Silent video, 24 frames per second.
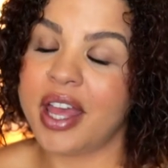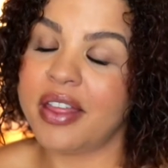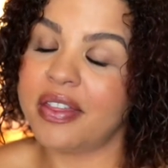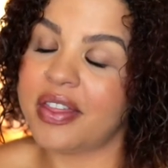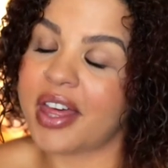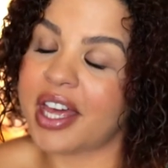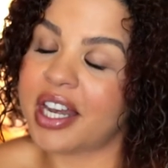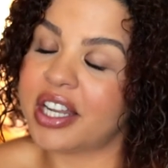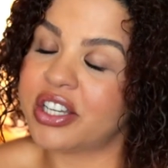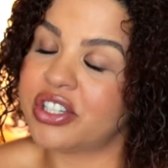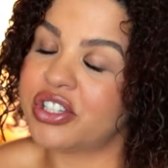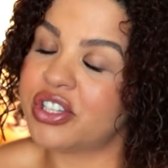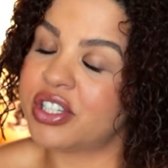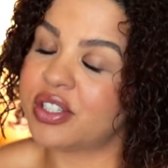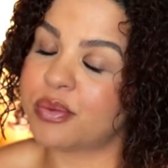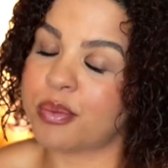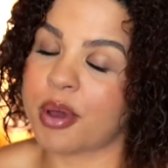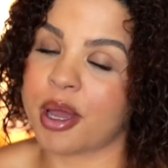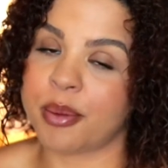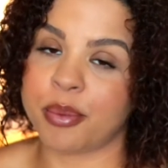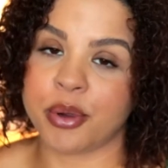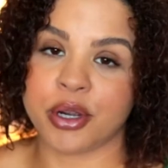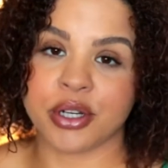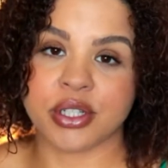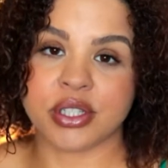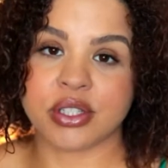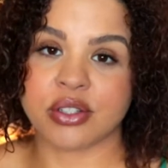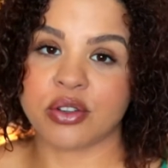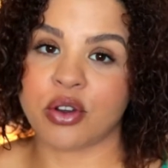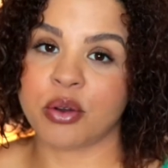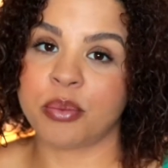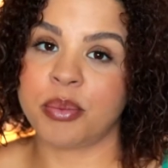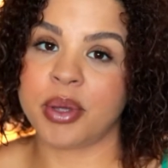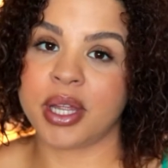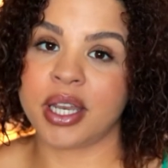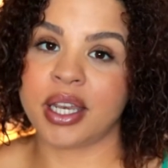That is just my
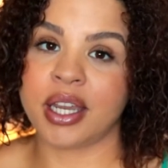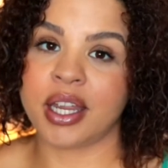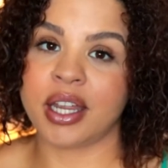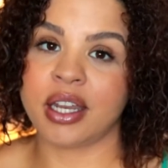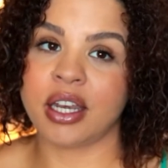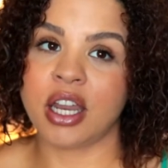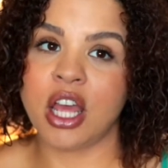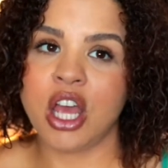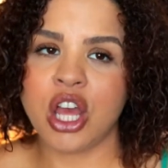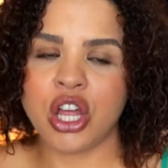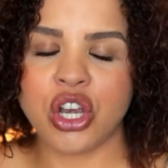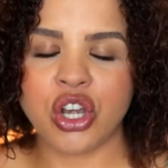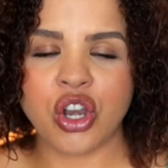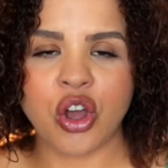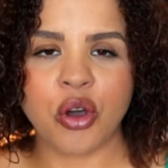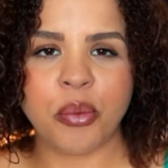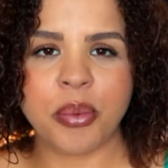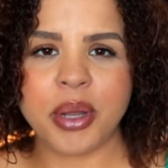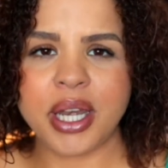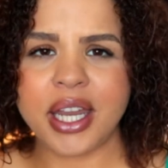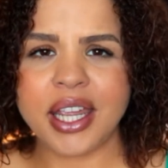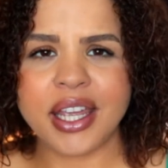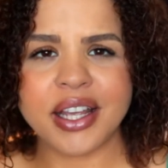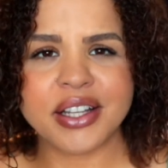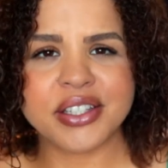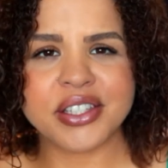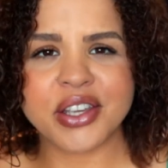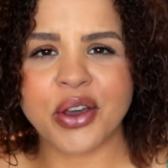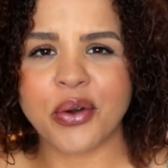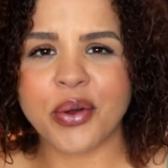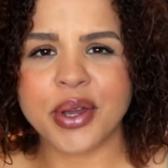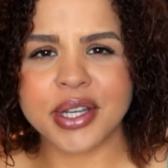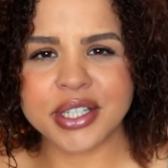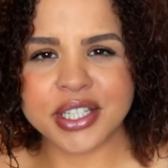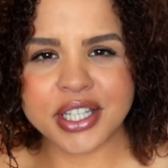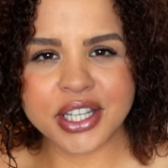personal opinion. Nobody is
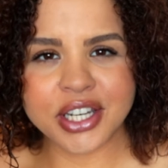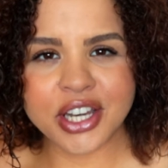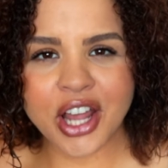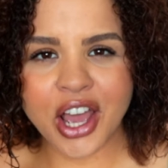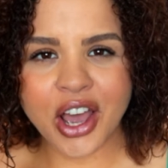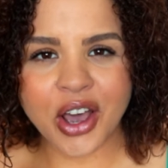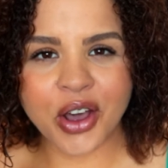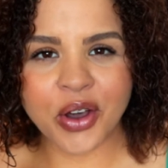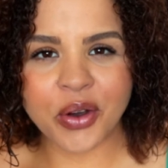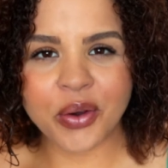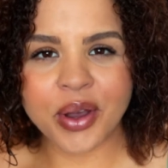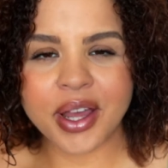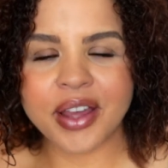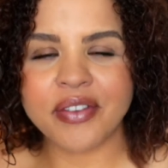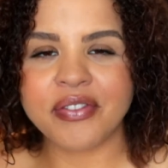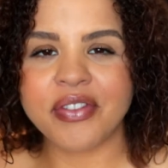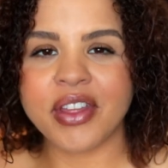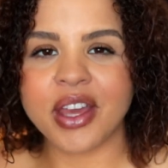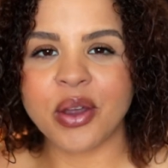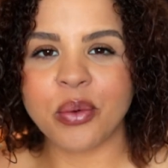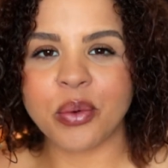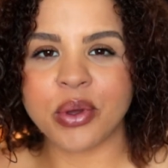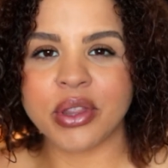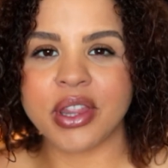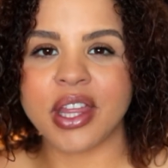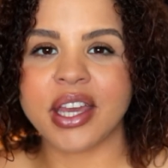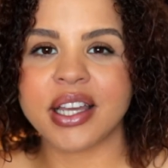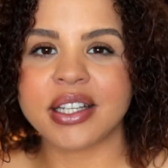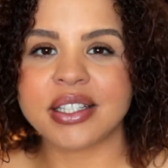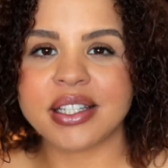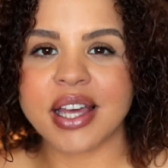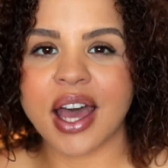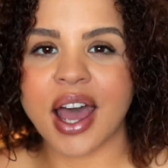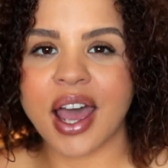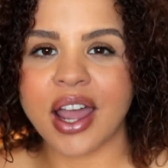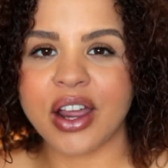going to know if they would like
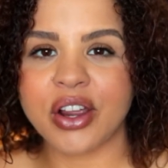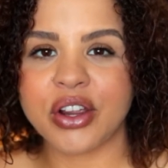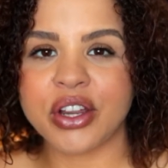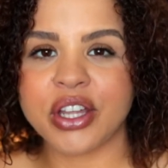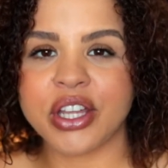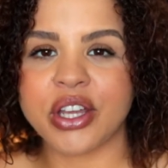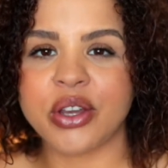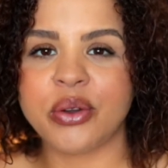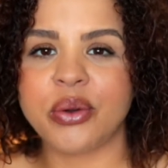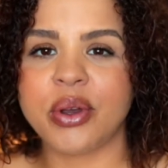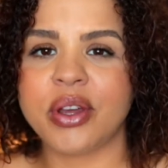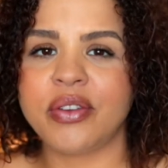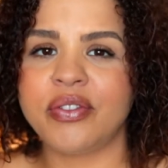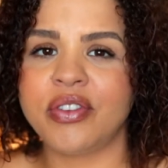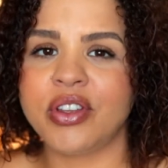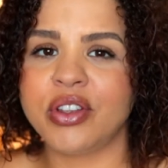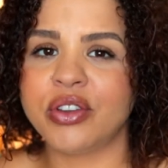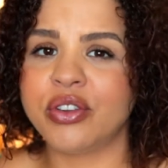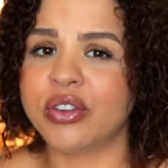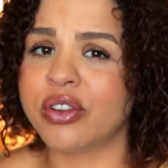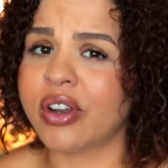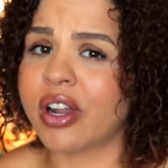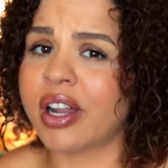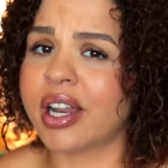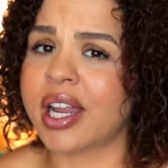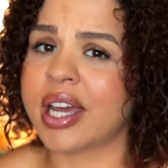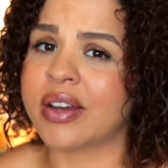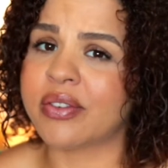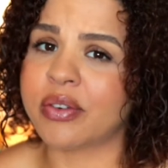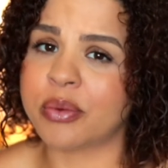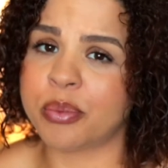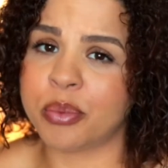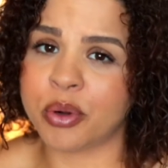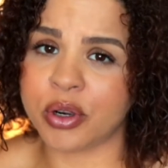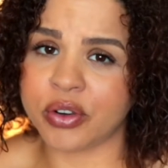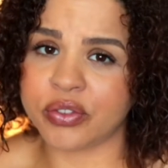to hire you if you do not have
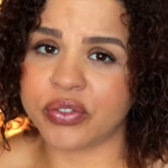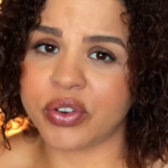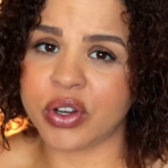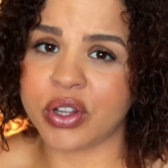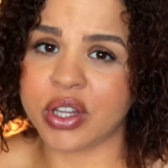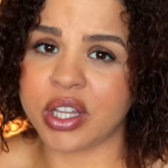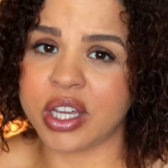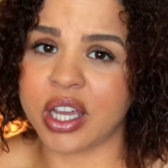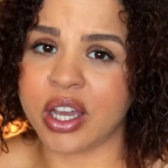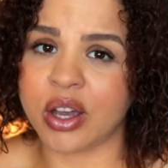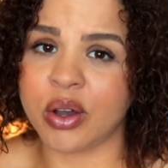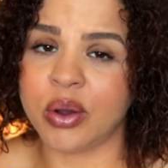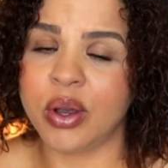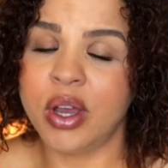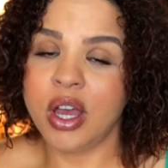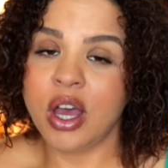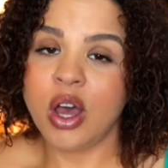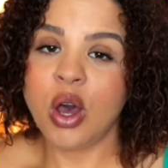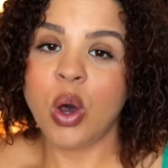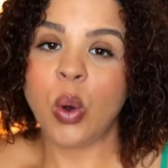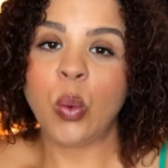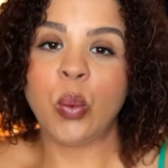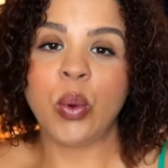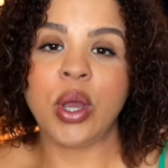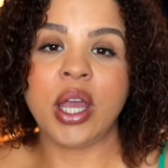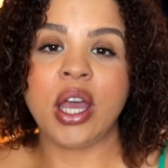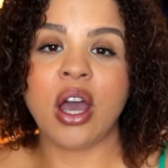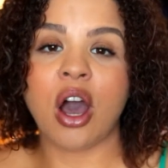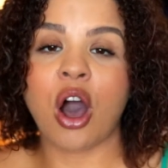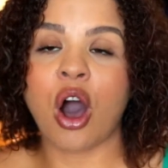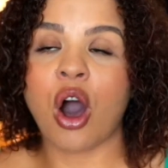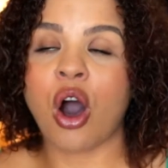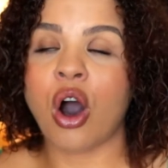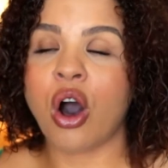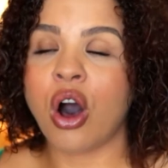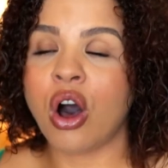a portfolio. We
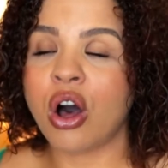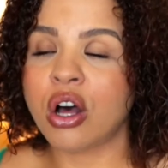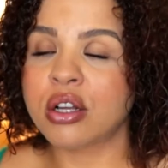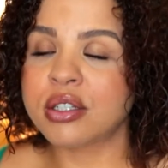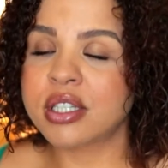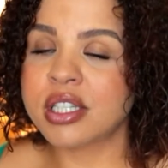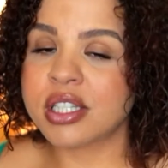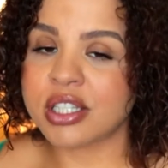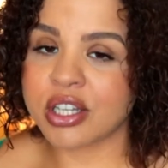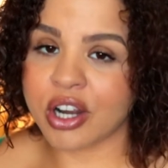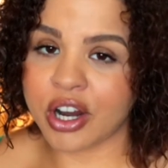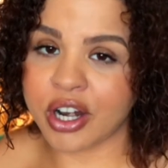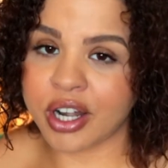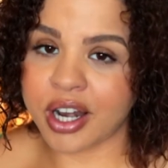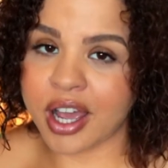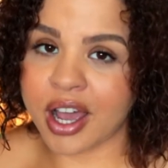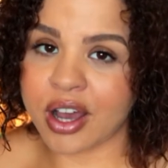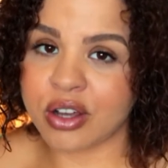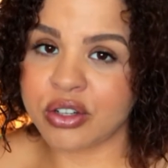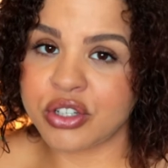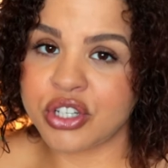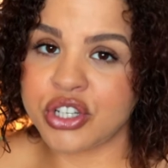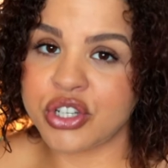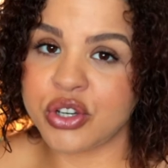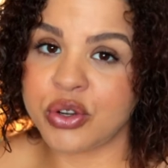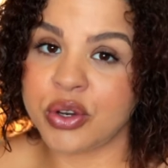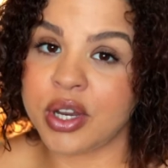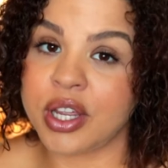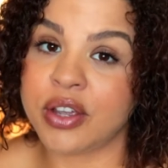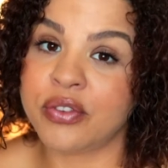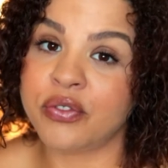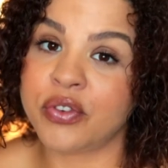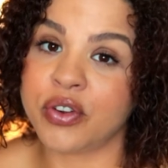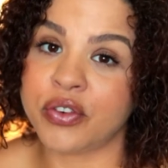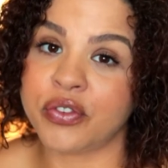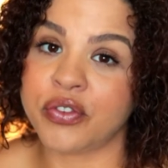all start out
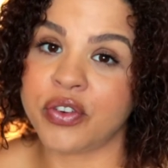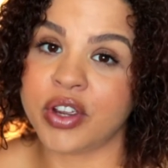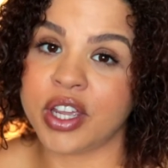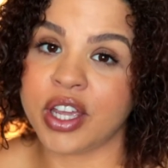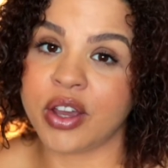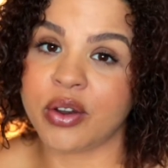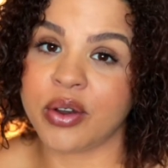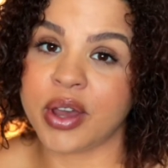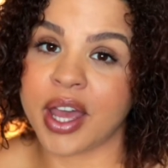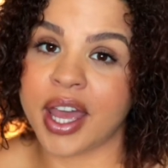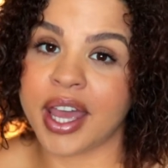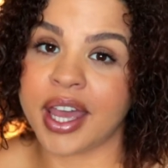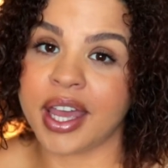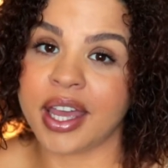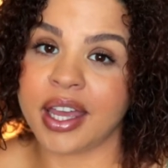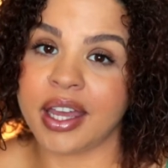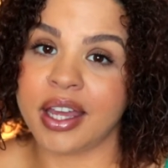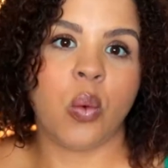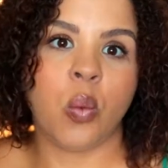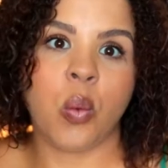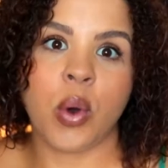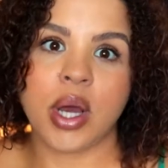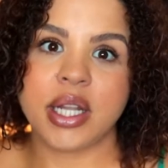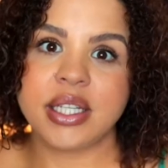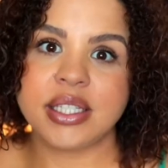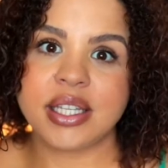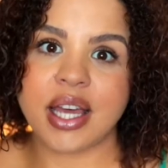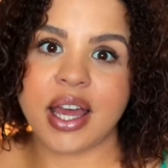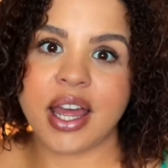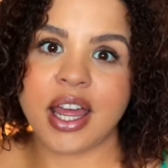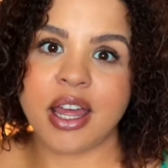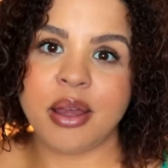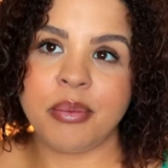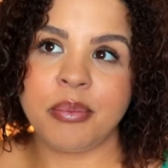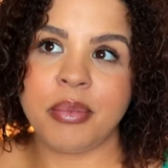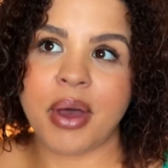shooting for free, okay? One
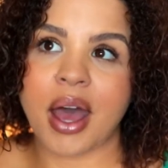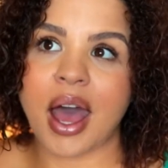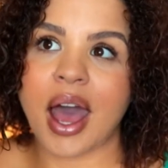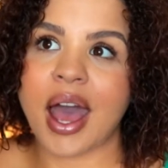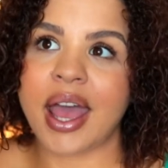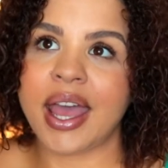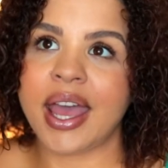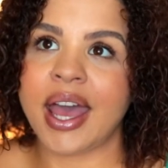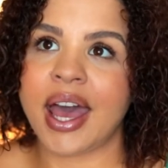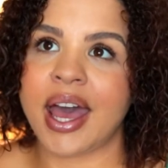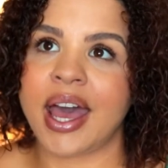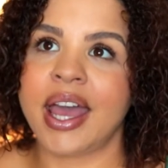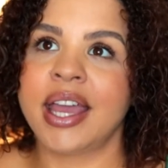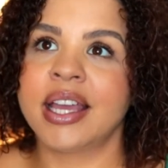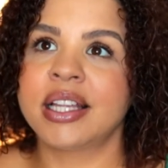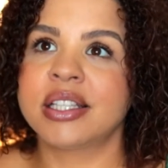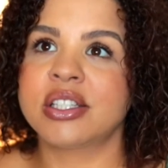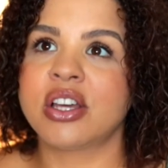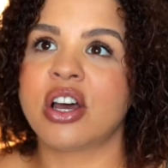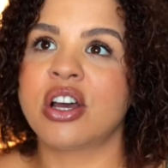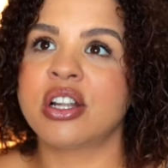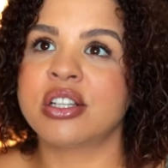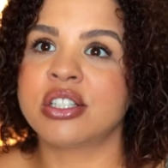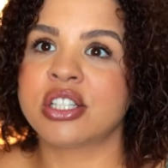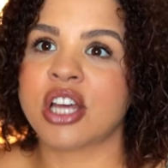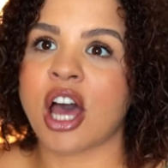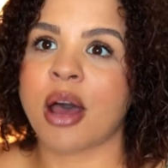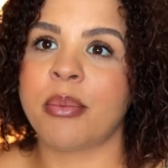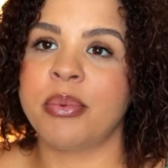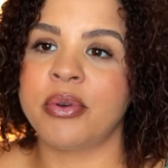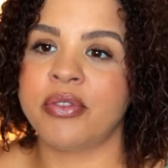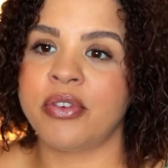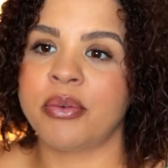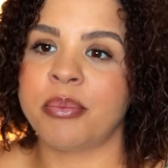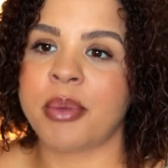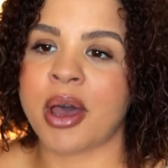time I hiked on top
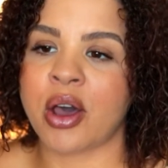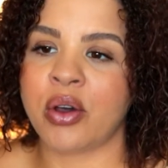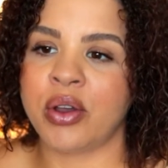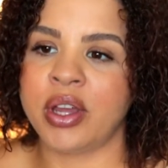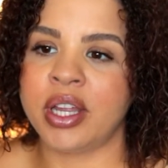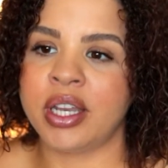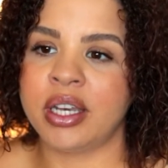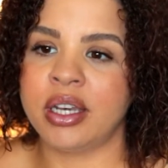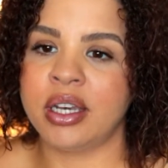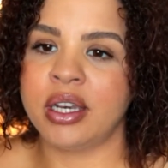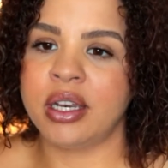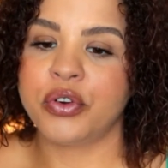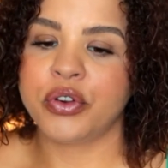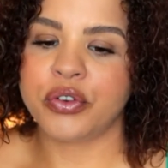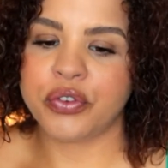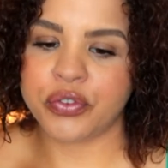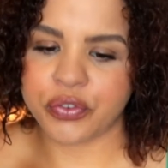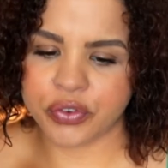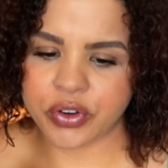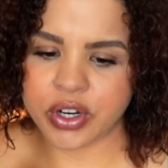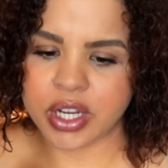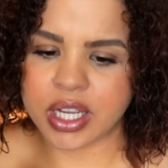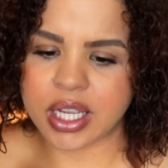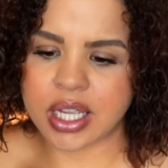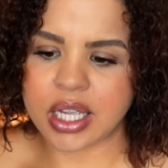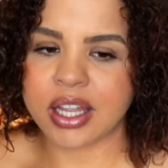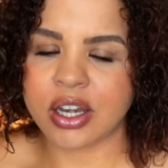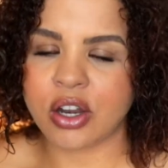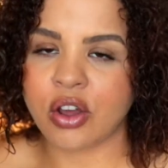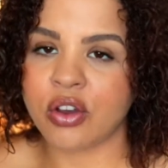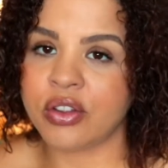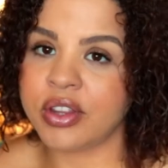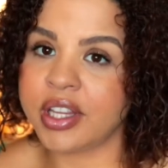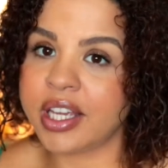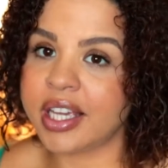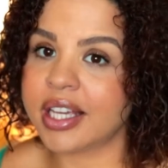of a mountain for free and
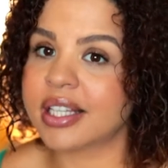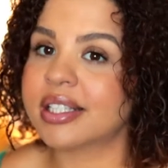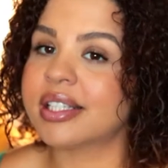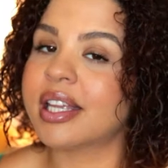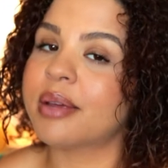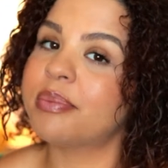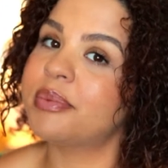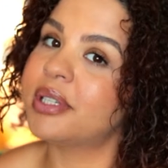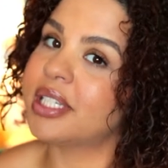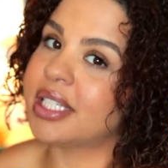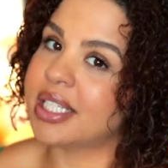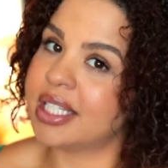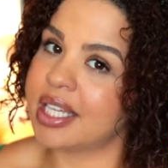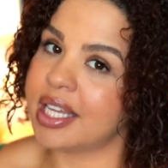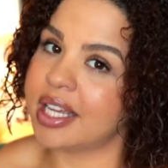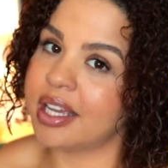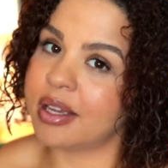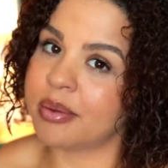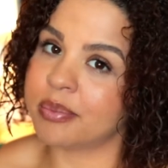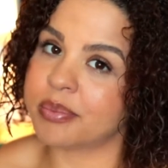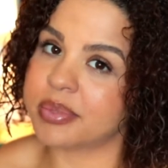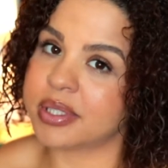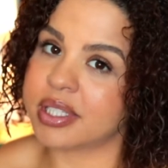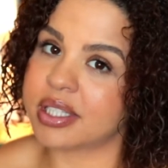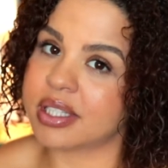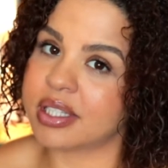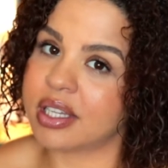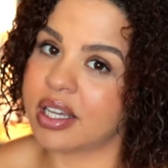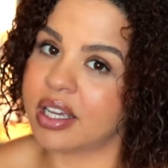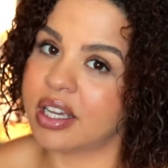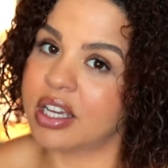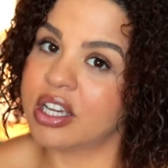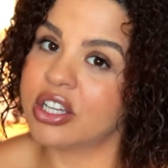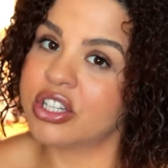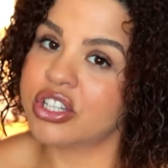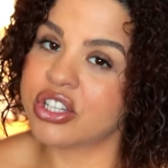only accepted tips.
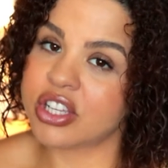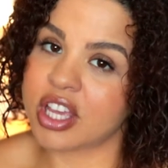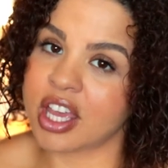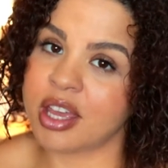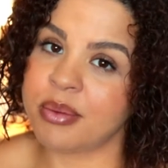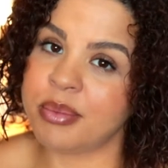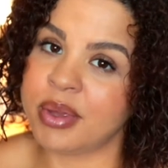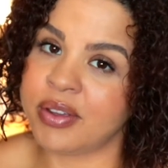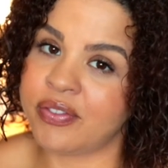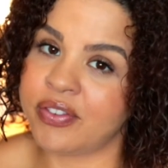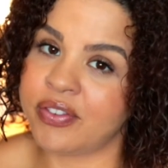She gave me